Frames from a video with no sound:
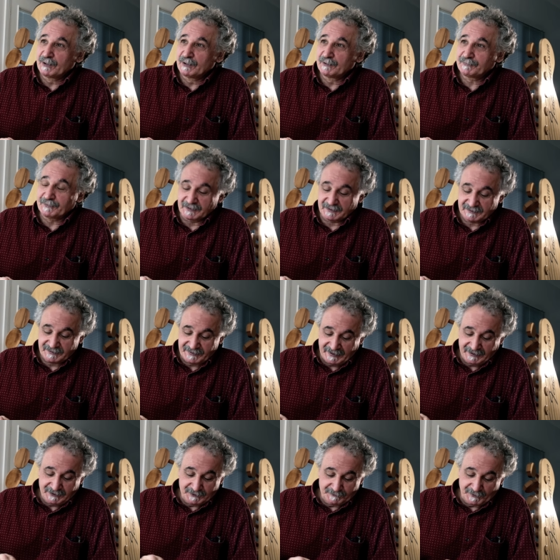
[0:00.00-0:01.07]
perfect.
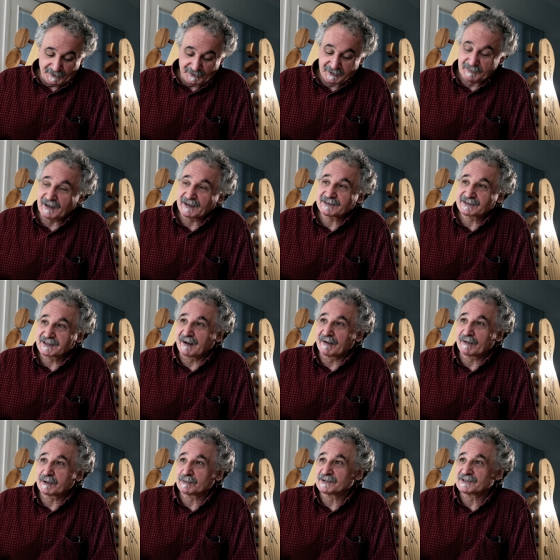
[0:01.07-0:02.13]
Thank you very much,
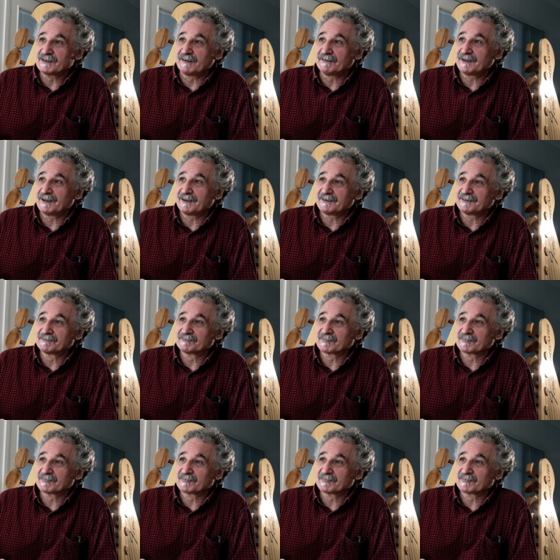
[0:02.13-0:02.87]
Gary Rizzolo."